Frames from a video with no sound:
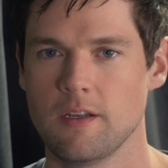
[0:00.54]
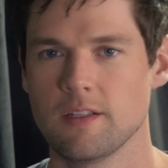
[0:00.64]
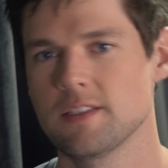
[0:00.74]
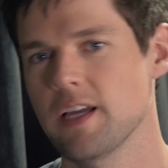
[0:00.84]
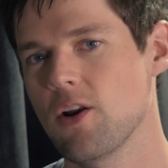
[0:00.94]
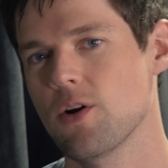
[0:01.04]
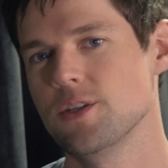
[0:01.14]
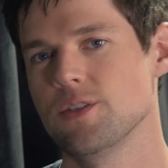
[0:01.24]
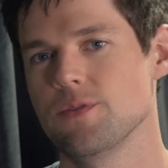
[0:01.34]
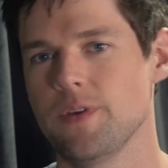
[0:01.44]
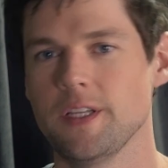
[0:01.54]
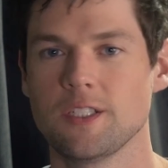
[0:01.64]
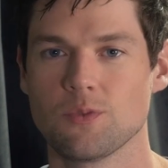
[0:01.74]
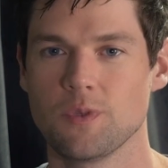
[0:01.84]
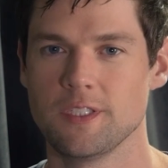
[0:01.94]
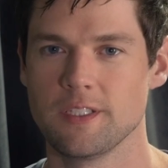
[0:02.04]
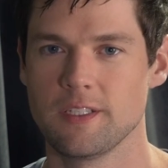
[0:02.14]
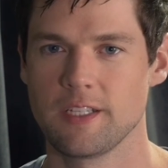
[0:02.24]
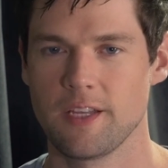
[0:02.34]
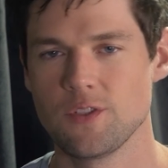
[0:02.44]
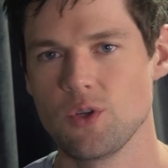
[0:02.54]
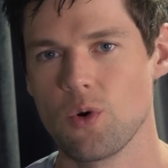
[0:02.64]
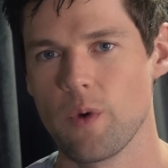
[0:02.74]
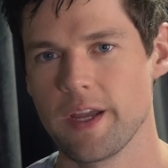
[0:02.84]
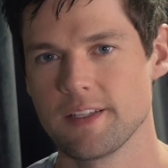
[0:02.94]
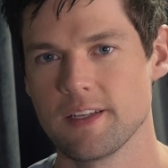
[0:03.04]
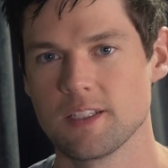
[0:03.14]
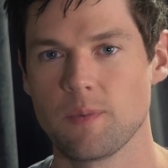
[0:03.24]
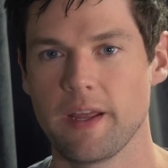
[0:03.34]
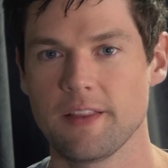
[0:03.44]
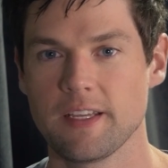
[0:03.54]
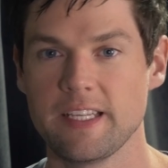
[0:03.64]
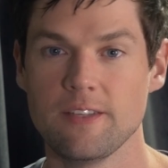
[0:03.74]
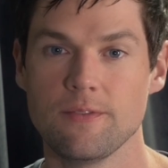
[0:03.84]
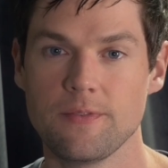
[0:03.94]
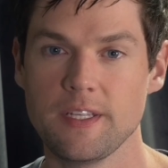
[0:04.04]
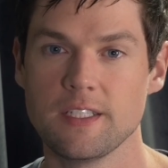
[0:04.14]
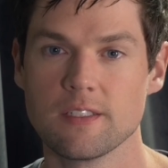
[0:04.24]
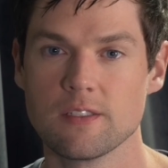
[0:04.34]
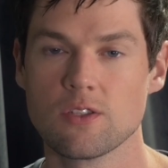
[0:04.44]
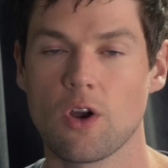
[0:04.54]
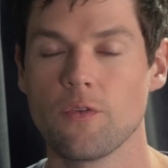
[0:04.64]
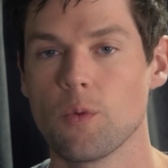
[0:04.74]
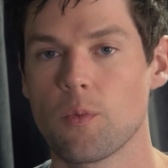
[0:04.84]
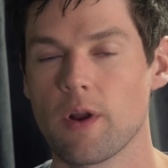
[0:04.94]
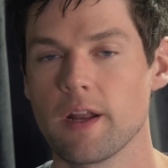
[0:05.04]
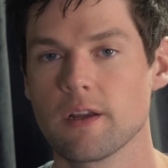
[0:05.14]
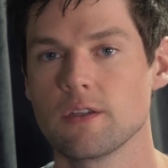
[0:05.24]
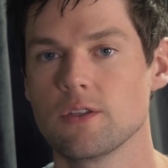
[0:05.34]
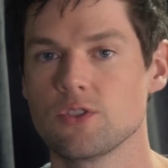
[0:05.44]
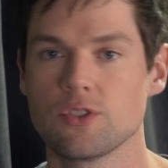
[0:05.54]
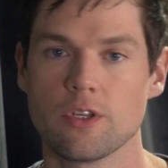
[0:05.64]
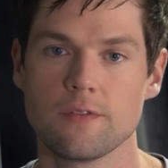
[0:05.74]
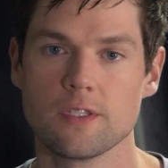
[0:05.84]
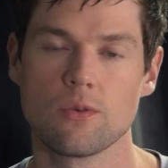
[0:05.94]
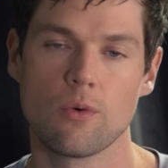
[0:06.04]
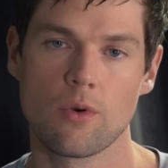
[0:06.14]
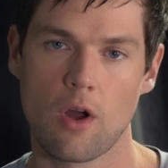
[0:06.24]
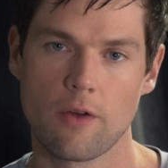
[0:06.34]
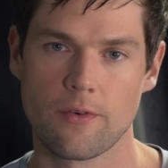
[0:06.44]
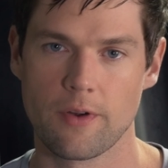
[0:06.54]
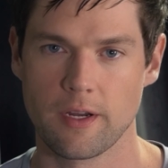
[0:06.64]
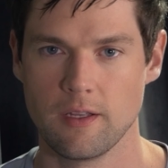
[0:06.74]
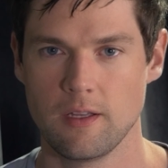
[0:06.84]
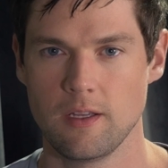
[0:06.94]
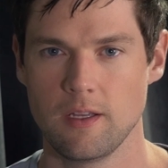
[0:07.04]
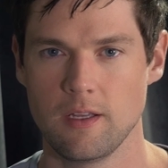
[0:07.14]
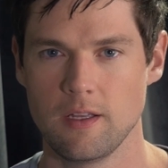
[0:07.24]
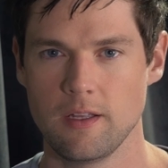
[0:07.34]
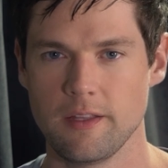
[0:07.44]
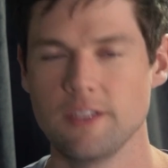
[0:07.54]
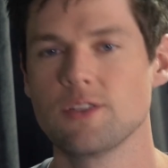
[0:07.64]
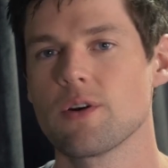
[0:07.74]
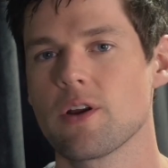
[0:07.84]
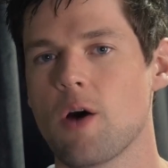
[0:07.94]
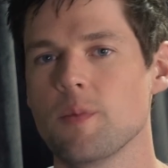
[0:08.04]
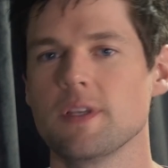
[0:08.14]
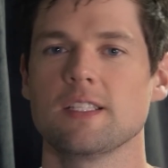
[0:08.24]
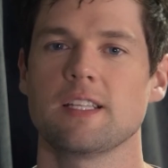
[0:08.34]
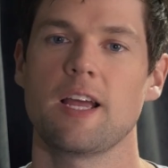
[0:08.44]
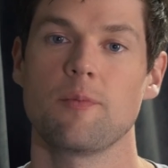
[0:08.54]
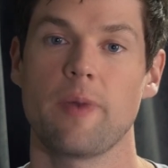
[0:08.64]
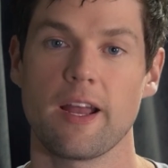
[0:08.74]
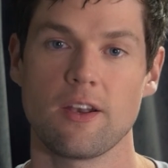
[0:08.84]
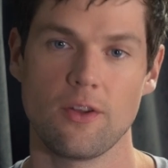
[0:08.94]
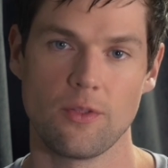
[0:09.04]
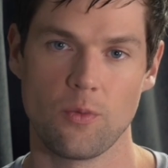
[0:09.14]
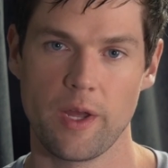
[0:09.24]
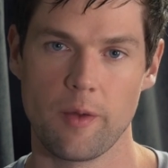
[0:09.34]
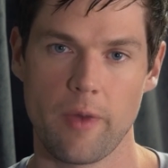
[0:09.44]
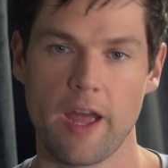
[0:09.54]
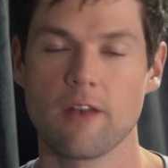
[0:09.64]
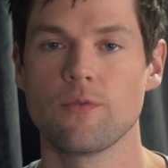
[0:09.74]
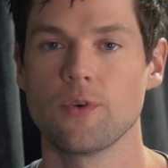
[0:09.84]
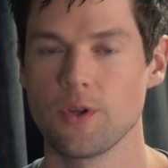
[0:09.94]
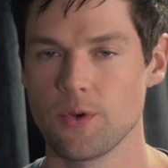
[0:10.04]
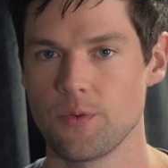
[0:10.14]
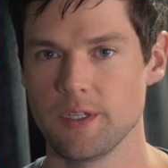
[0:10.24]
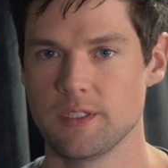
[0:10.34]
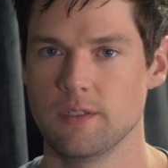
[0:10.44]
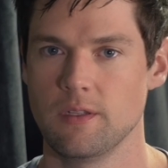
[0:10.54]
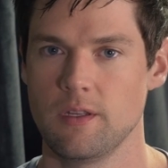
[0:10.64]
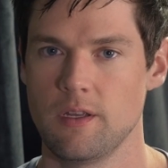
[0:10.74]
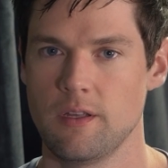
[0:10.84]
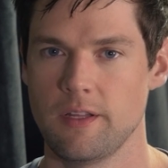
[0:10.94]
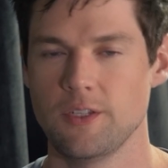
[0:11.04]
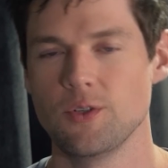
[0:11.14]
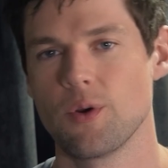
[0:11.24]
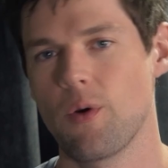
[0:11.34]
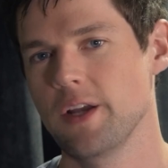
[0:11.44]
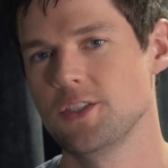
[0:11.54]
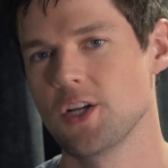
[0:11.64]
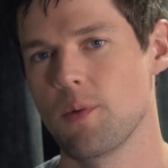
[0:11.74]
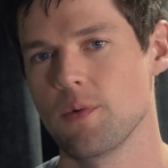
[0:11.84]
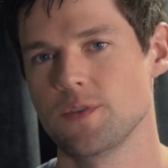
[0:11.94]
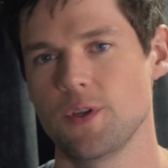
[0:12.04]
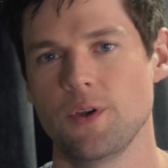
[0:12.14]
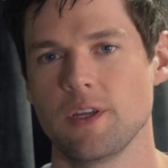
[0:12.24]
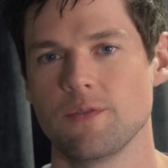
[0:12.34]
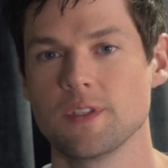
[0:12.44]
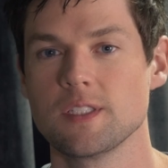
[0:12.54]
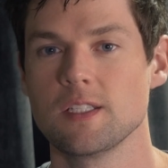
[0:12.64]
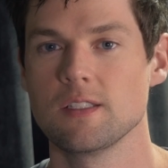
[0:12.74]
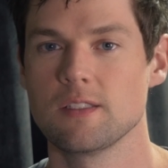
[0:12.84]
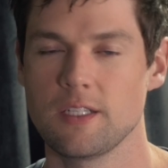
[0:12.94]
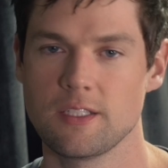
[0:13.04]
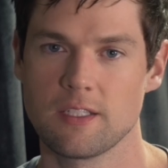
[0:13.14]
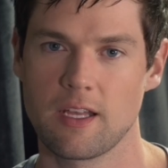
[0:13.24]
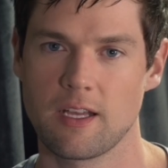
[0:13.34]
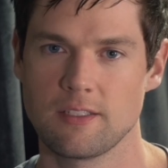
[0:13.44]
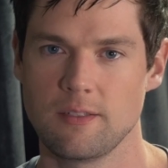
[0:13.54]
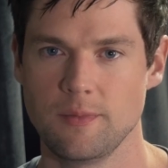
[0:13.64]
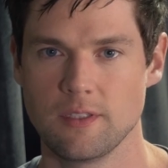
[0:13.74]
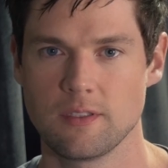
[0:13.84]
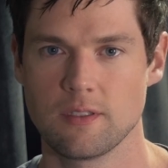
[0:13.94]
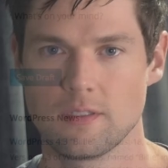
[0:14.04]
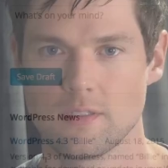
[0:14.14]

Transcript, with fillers: The SiteOrigin Features widget gives you a way to display the key features of your product, service, or offering. These are a common design pattern on the web, and for good reason. They do a great job of turning visitors into customers.